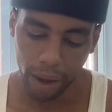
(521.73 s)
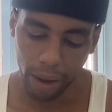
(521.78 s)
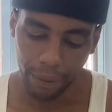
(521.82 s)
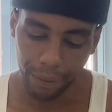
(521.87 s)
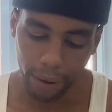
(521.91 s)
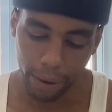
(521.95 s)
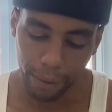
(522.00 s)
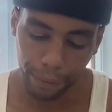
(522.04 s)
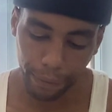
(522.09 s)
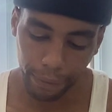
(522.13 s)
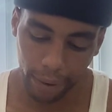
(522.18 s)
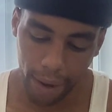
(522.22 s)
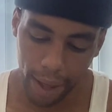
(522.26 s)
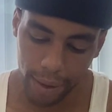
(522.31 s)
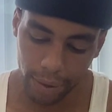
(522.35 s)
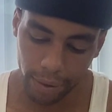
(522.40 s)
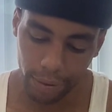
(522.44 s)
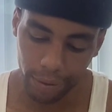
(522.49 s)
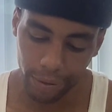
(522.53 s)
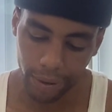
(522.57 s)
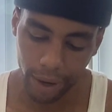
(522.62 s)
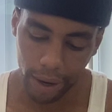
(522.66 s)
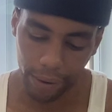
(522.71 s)
Of their
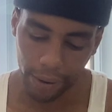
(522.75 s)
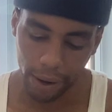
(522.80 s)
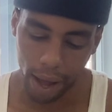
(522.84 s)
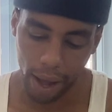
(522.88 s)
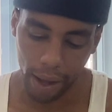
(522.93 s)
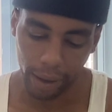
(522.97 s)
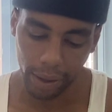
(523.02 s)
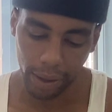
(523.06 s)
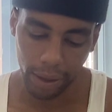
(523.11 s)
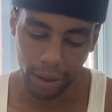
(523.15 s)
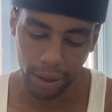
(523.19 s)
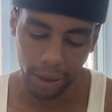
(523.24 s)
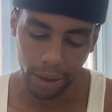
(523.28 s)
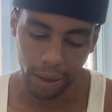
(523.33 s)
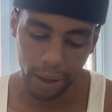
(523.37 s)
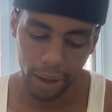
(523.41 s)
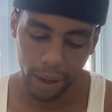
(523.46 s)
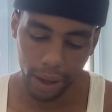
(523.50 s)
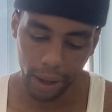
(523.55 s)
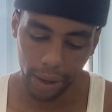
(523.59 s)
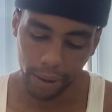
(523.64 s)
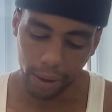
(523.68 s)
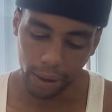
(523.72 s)
flesh you shall not eat,
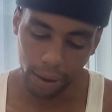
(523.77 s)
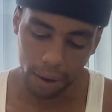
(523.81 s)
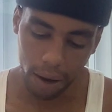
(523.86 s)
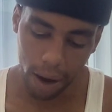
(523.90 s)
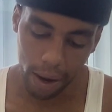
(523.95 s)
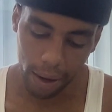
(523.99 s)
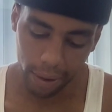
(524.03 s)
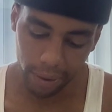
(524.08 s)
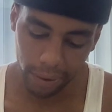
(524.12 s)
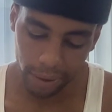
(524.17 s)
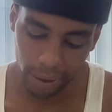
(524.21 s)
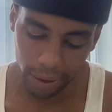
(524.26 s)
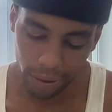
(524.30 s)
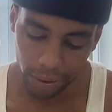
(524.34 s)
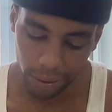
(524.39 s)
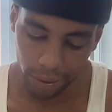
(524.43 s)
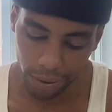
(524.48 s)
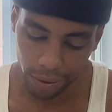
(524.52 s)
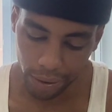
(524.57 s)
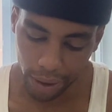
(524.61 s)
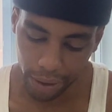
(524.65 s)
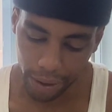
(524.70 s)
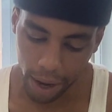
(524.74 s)
and their carcasses
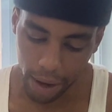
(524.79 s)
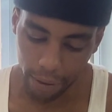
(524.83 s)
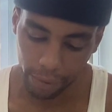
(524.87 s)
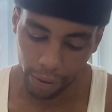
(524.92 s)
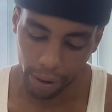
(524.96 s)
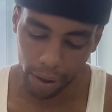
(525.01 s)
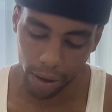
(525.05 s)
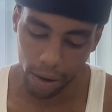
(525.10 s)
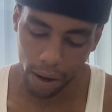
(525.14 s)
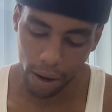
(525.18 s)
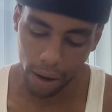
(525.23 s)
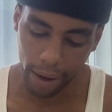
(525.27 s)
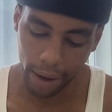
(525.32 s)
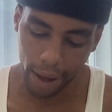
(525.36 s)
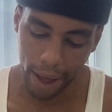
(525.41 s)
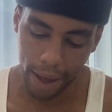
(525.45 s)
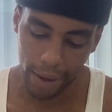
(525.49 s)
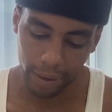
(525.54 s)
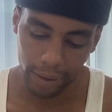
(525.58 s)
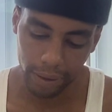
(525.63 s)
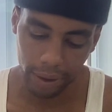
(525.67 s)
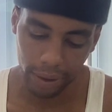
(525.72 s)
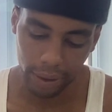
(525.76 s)
you shall not regard
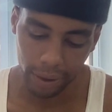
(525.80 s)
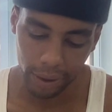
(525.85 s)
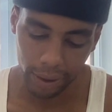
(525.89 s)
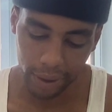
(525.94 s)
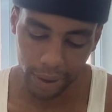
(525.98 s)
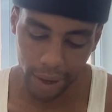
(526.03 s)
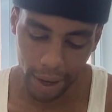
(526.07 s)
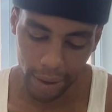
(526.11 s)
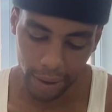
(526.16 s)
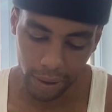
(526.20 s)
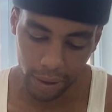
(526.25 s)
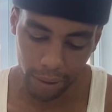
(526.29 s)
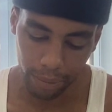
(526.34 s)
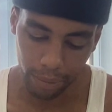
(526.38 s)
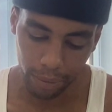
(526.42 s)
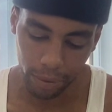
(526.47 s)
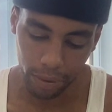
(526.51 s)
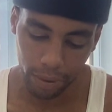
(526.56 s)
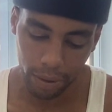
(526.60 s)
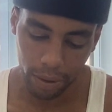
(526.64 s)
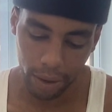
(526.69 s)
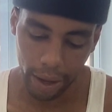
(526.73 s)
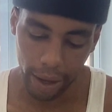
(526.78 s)
as
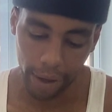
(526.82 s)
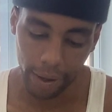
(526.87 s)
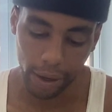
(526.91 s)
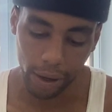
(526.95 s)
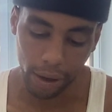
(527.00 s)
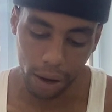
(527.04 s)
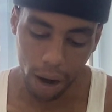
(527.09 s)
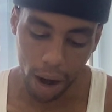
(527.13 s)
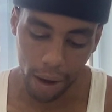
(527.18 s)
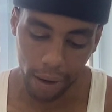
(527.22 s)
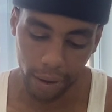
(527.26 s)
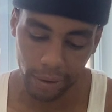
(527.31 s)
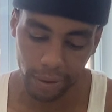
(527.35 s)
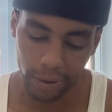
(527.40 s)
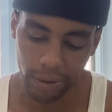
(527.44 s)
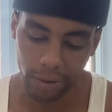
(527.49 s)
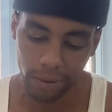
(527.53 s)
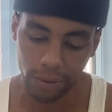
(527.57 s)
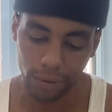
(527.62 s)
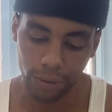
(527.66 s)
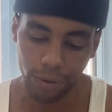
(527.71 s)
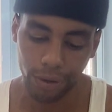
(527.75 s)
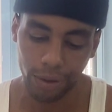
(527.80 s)
detestable, and their
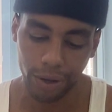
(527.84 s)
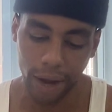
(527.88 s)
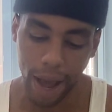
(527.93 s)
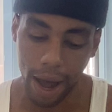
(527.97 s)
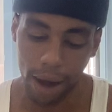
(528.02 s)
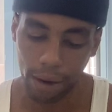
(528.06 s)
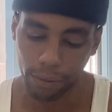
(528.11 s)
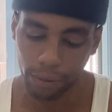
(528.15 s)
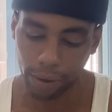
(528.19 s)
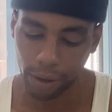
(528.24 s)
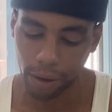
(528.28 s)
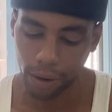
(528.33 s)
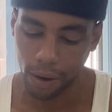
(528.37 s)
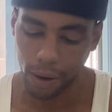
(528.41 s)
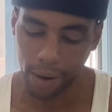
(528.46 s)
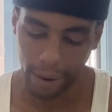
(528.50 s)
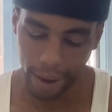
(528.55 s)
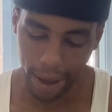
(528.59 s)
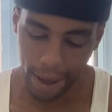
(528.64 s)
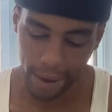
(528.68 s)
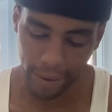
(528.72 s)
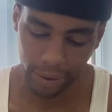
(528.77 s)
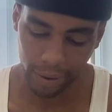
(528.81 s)
carcasses you shall
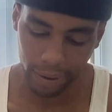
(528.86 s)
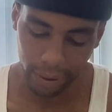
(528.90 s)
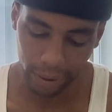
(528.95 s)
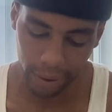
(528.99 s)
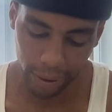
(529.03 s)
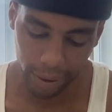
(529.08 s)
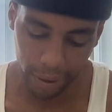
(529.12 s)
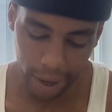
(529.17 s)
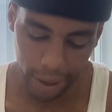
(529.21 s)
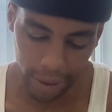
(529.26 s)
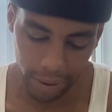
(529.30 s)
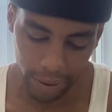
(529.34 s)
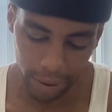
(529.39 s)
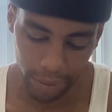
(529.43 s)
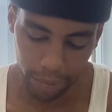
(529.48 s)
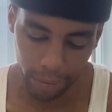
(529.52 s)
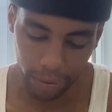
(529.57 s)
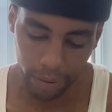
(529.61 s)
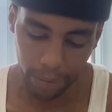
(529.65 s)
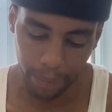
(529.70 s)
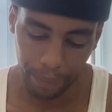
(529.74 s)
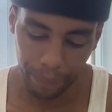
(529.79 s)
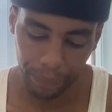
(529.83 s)
regard as
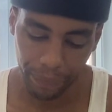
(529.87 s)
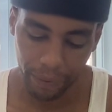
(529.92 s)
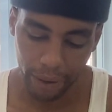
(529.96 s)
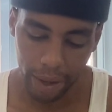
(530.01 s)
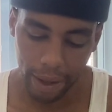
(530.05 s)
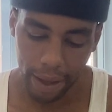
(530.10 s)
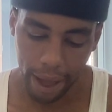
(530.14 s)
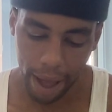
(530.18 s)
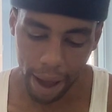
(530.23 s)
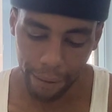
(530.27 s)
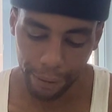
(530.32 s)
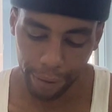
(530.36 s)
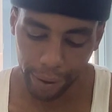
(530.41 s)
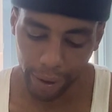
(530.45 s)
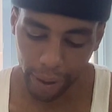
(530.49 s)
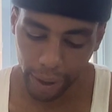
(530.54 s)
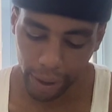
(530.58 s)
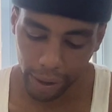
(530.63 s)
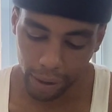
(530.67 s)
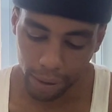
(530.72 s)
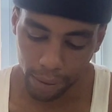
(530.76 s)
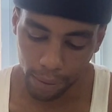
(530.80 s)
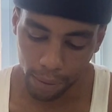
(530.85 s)
detestable.
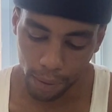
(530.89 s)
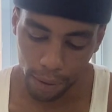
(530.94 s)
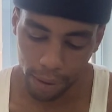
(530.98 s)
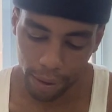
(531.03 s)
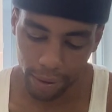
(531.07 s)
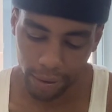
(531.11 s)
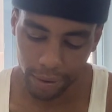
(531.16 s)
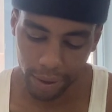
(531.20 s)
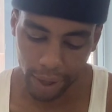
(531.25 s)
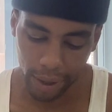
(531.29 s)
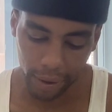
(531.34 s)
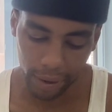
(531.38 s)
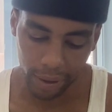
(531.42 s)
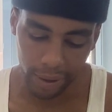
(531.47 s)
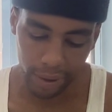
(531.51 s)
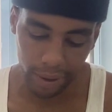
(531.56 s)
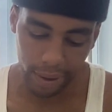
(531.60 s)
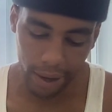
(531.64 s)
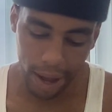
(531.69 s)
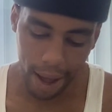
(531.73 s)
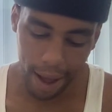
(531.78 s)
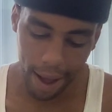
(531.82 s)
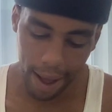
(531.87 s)
Everything in the waters that
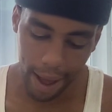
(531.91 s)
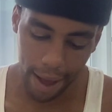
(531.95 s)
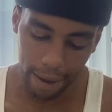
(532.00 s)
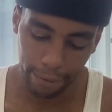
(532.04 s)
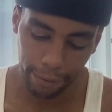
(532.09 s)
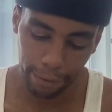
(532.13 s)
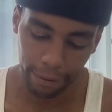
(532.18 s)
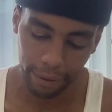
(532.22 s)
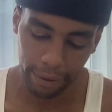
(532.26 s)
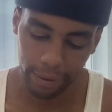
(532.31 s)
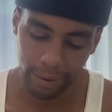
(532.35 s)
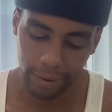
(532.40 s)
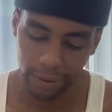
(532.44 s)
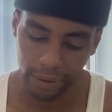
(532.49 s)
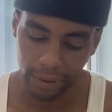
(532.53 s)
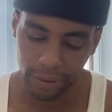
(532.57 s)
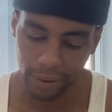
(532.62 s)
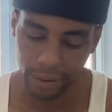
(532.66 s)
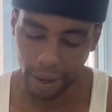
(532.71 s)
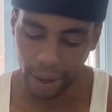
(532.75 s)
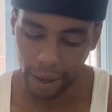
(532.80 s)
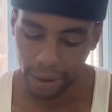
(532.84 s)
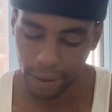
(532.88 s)
does not have fins and
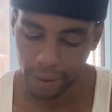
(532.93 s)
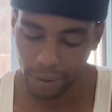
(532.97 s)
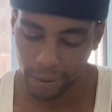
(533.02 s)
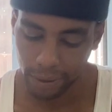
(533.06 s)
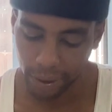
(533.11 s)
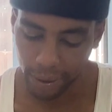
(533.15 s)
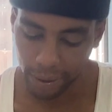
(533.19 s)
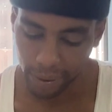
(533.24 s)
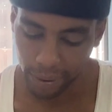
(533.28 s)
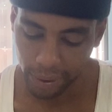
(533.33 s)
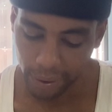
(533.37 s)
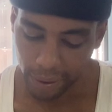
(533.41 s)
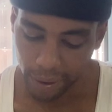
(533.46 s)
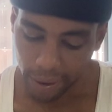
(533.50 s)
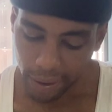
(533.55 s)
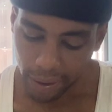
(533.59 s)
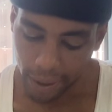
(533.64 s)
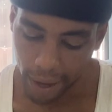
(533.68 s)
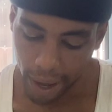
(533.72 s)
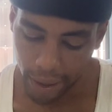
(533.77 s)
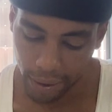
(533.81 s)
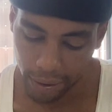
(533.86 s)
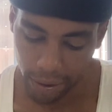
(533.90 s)
scales is
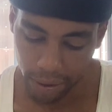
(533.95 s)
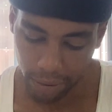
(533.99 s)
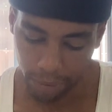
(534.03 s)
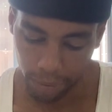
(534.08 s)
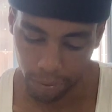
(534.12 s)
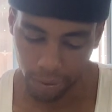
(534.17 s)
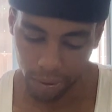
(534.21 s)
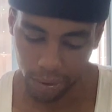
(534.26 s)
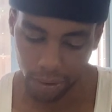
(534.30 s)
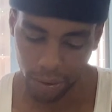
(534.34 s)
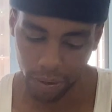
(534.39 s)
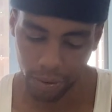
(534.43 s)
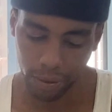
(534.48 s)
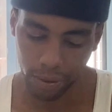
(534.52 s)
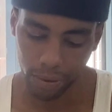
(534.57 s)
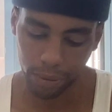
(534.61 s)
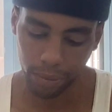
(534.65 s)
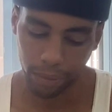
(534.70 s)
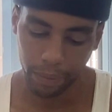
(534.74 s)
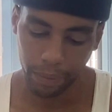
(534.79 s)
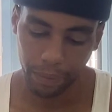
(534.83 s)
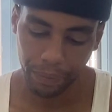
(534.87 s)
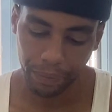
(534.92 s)
detestable to
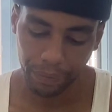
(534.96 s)
you.